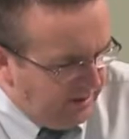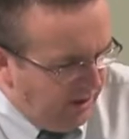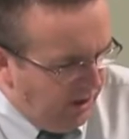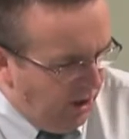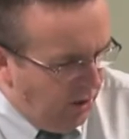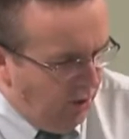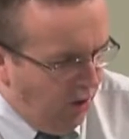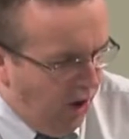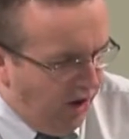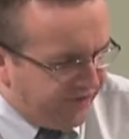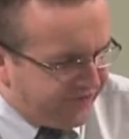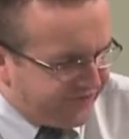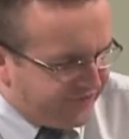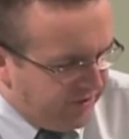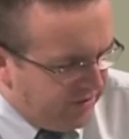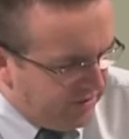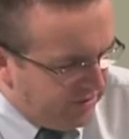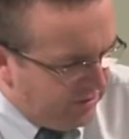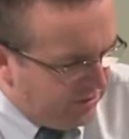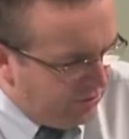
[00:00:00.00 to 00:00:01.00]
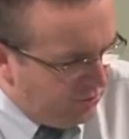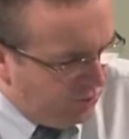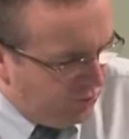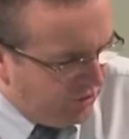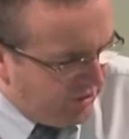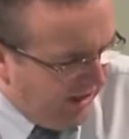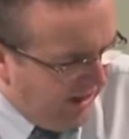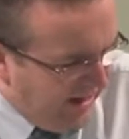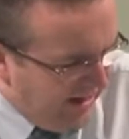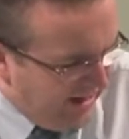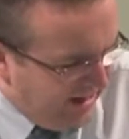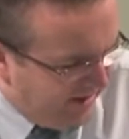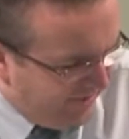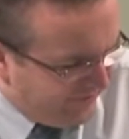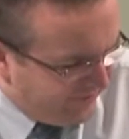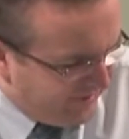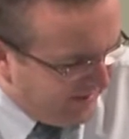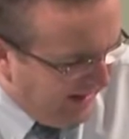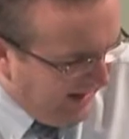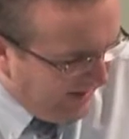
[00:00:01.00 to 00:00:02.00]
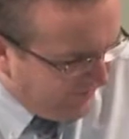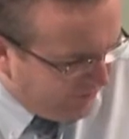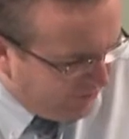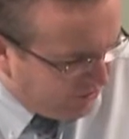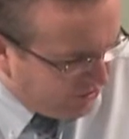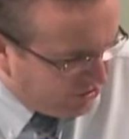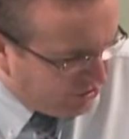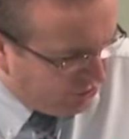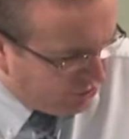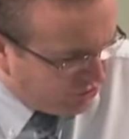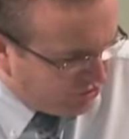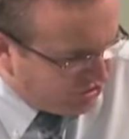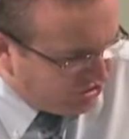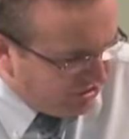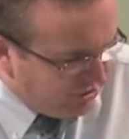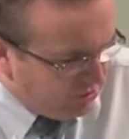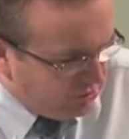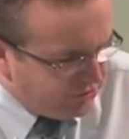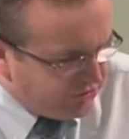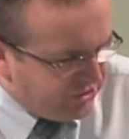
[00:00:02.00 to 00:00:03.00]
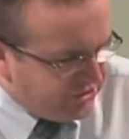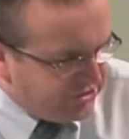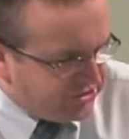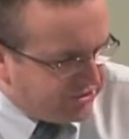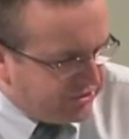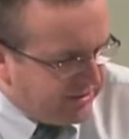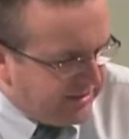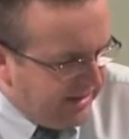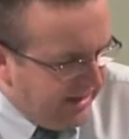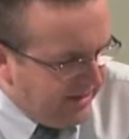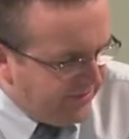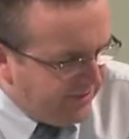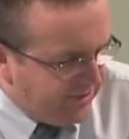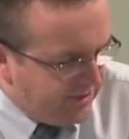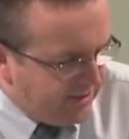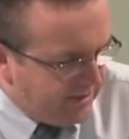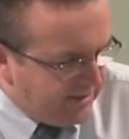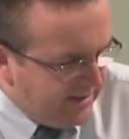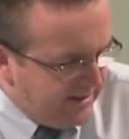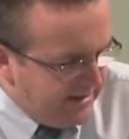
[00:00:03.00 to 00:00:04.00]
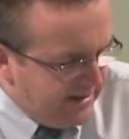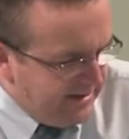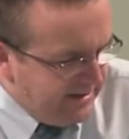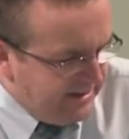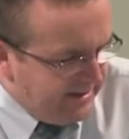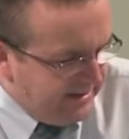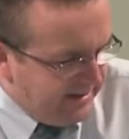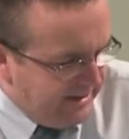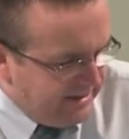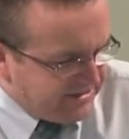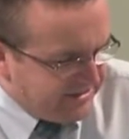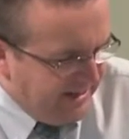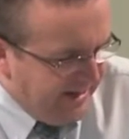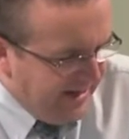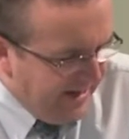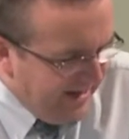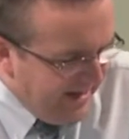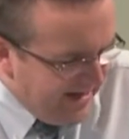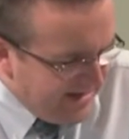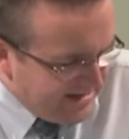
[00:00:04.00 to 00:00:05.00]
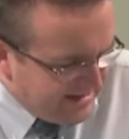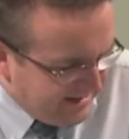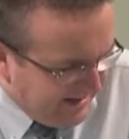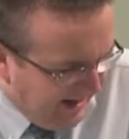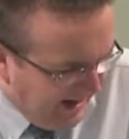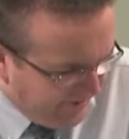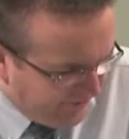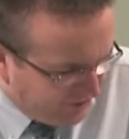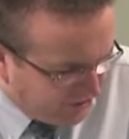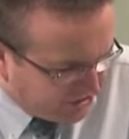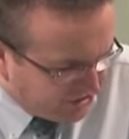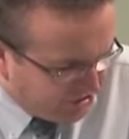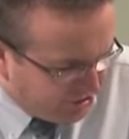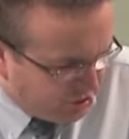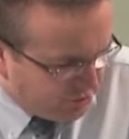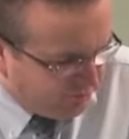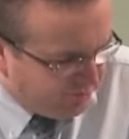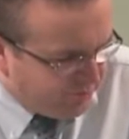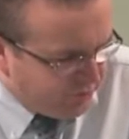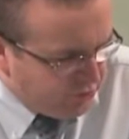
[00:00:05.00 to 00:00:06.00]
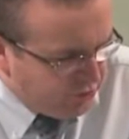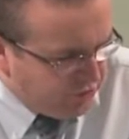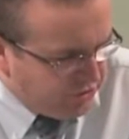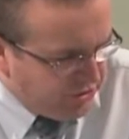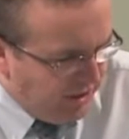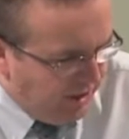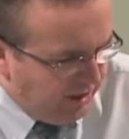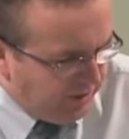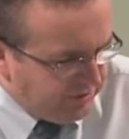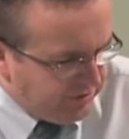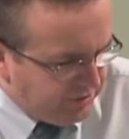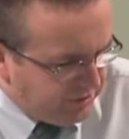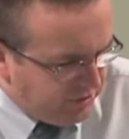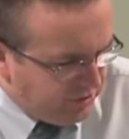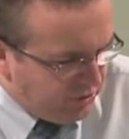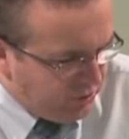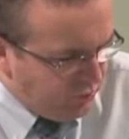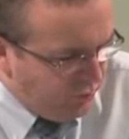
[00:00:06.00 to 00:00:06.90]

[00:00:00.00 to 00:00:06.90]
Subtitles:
how often would I have gathered your children together as a hen gathers her brood under her